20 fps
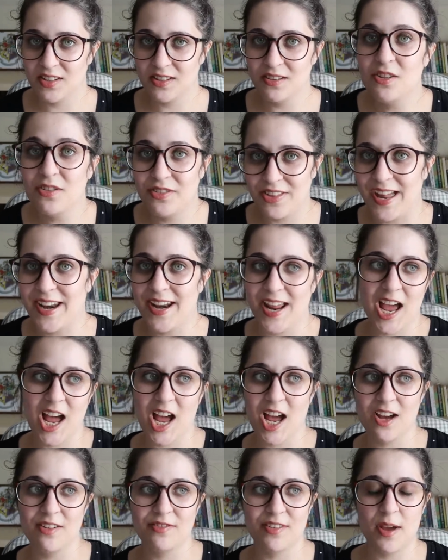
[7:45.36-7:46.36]
you then
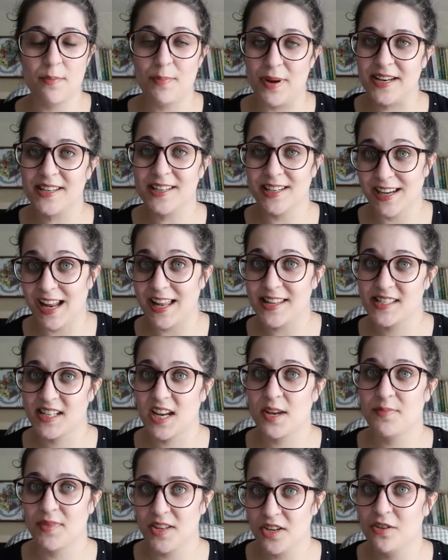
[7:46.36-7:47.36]
have a painted
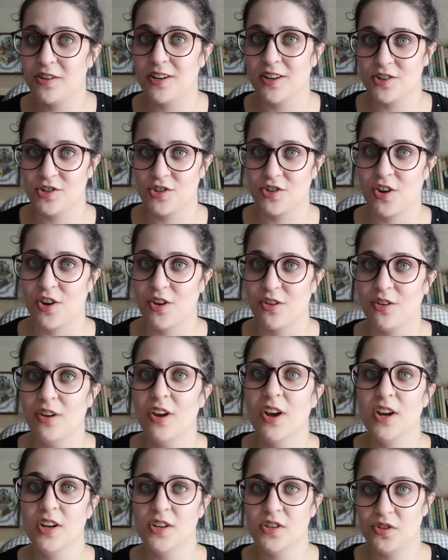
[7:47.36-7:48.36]
landscape that you can show
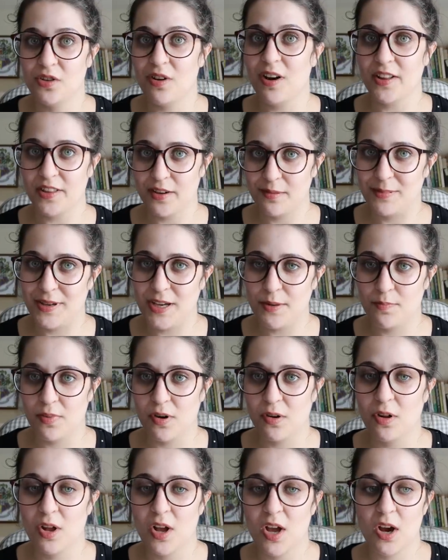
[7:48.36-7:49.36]
to other
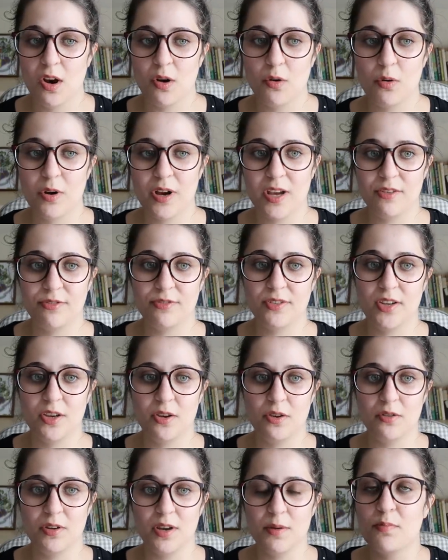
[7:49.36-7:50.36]
people. Or if
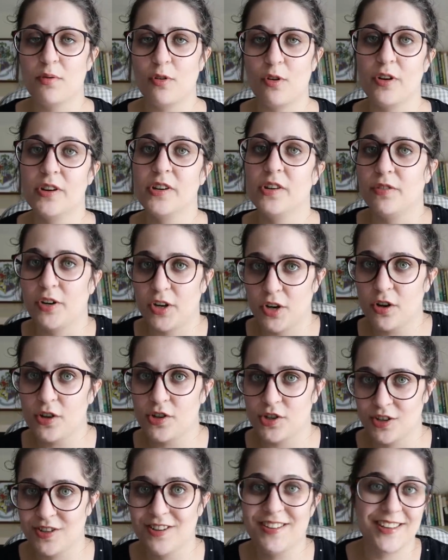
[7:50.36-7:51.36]
you embroider a
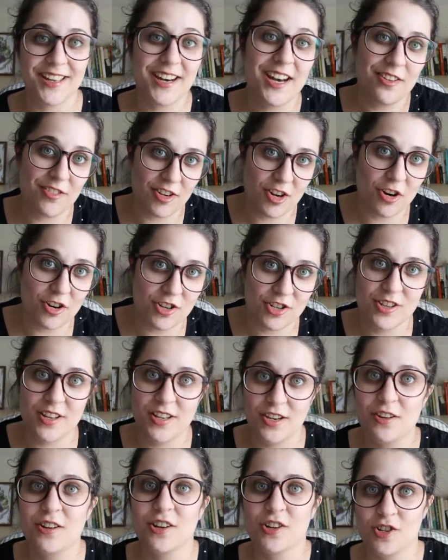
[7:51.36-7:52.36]
cushion, you then have a cushion
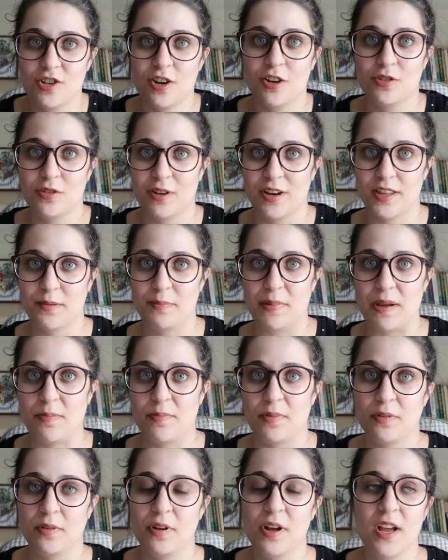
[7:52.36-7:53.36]
that you can show to other
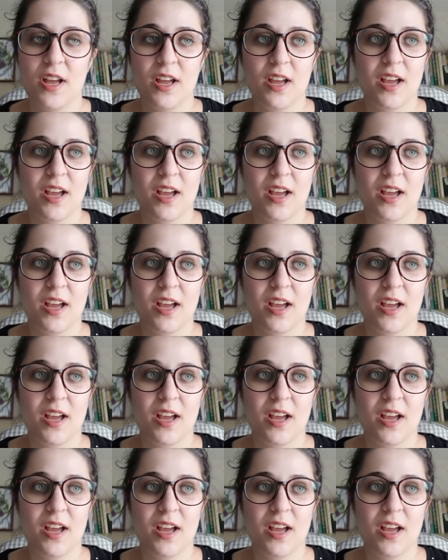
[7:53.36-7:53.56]
people.